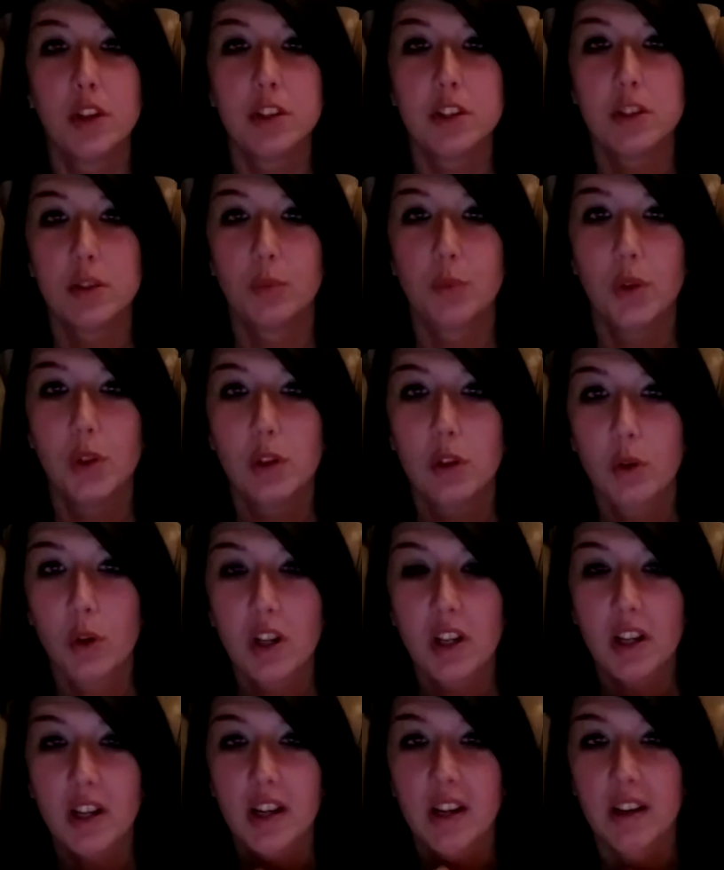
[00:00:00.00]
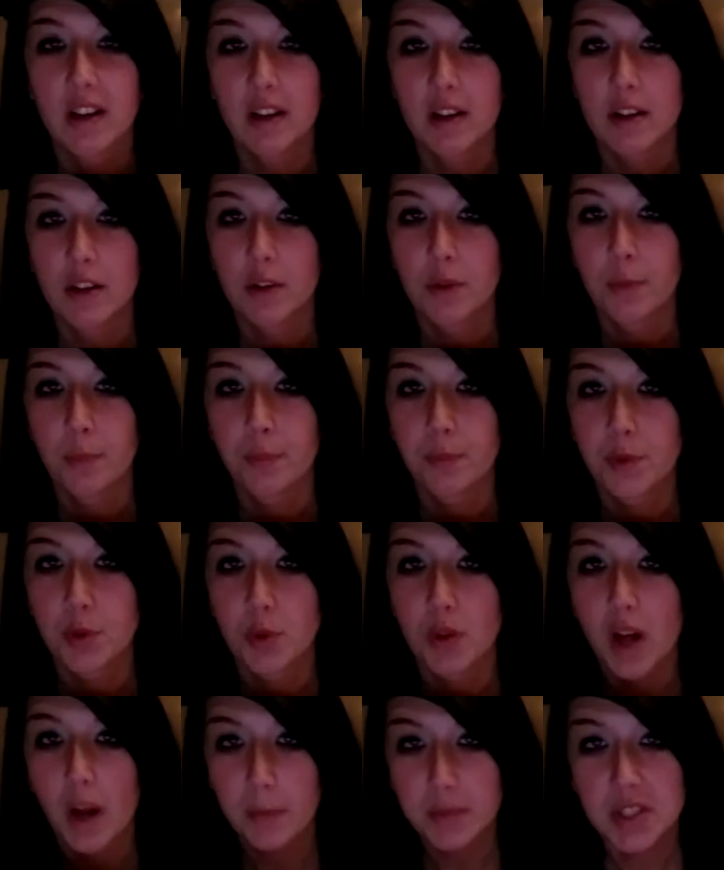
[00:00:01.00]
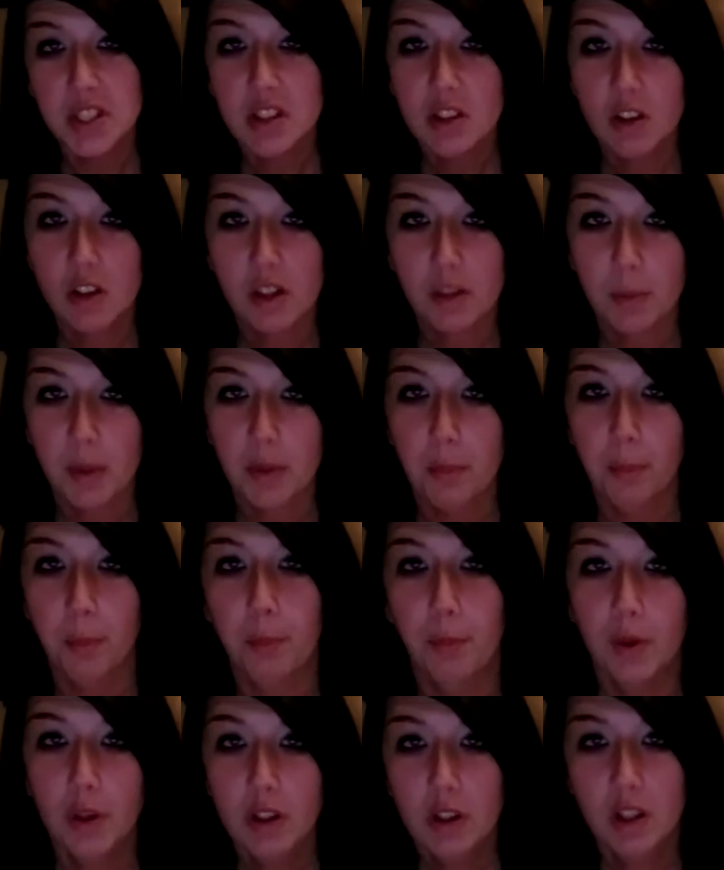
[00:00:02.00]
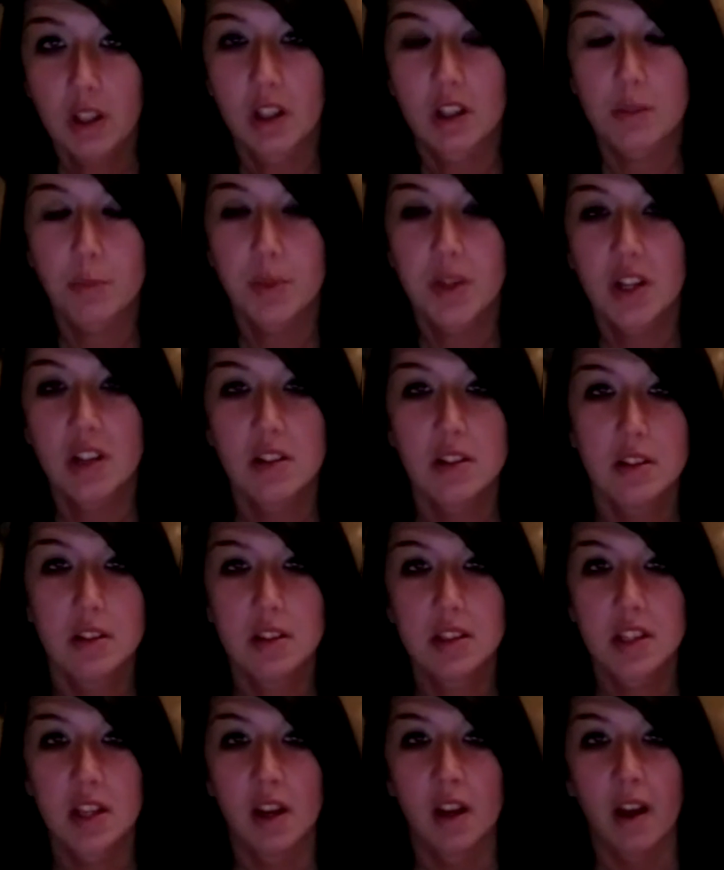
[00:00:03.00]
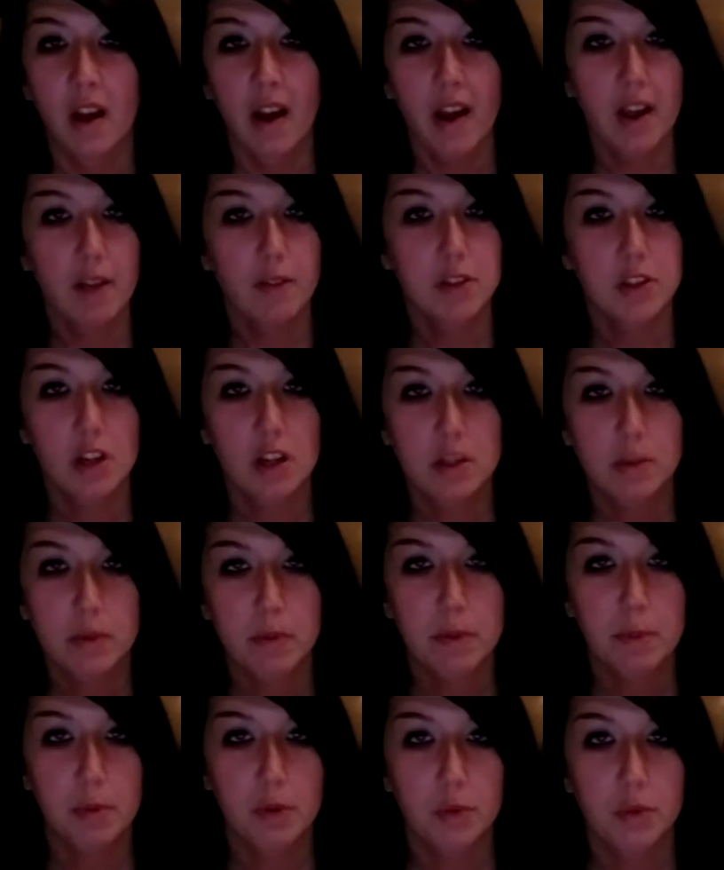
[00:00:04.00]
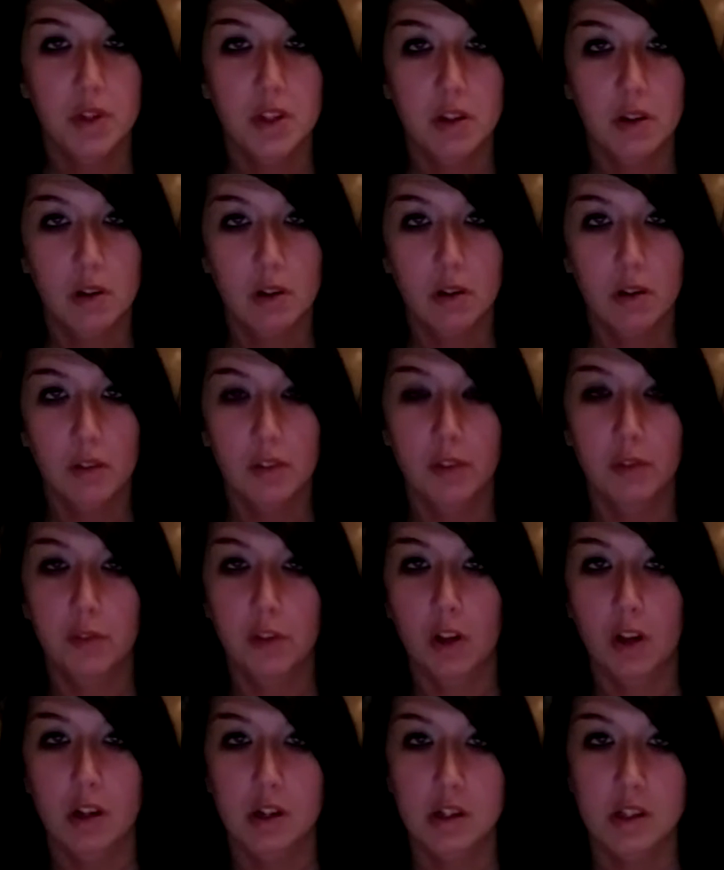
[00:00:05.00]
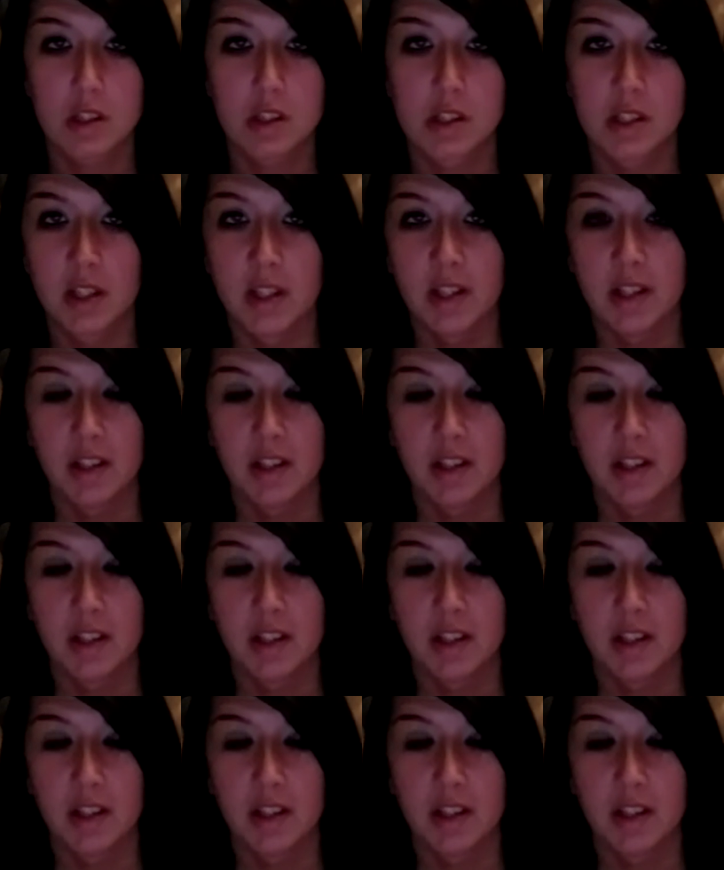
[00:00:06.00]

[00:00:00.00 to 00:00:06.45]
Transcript: wanted to real quick um, do an update on my book because I haven't talked about my book really at all on the blogs.